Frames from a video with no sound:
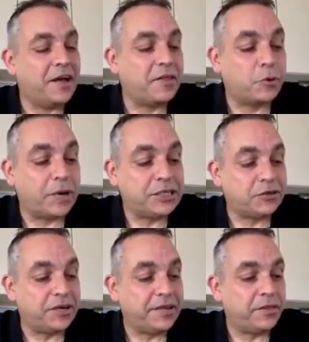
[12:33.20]
question I
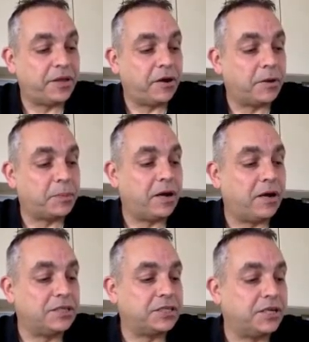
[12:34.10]
didn't think I'd be
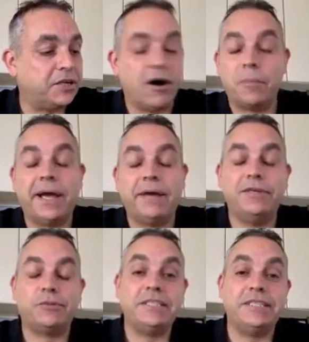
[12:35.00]
asking a dart player in
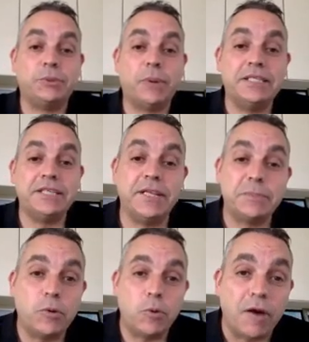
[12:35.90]
2020, and there's been
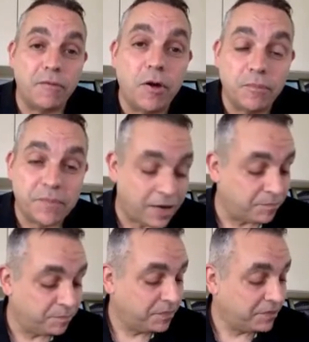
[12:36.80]
quite a lot
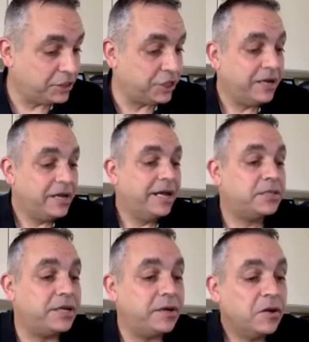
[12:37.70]
this year, is that
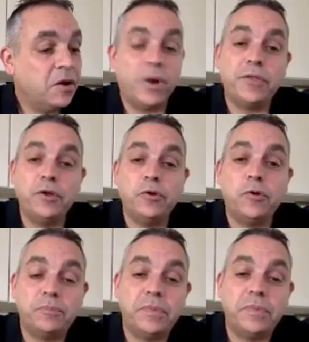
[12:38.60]
whether your
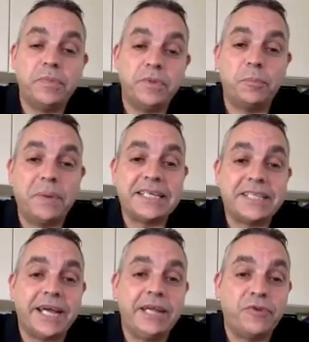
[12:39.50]
biggest
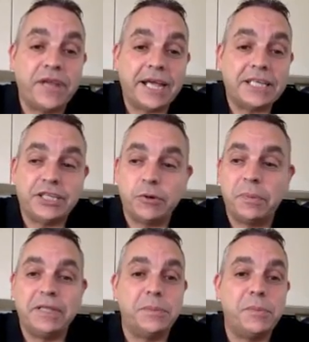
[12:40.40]
aim for next year will
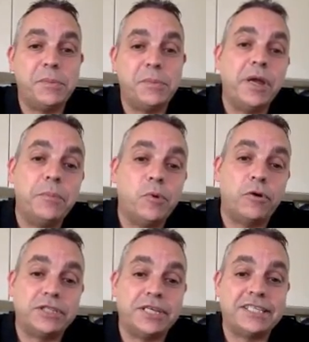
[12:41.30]
be to be more
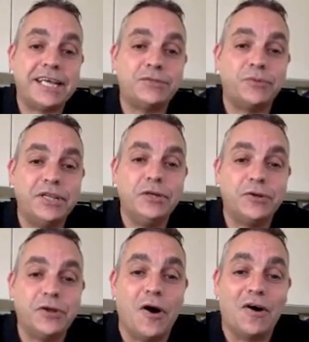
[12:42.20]
successful than your
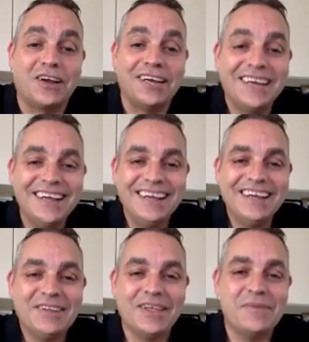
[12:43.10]
dog.
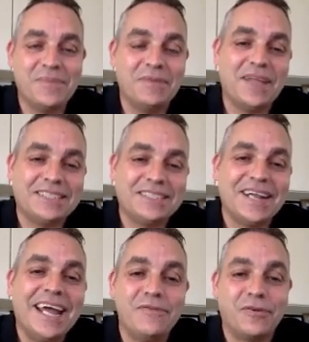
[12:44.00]
That's an
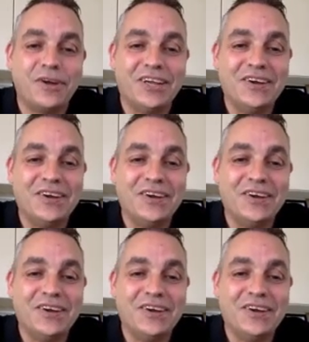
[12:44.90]
aim for you.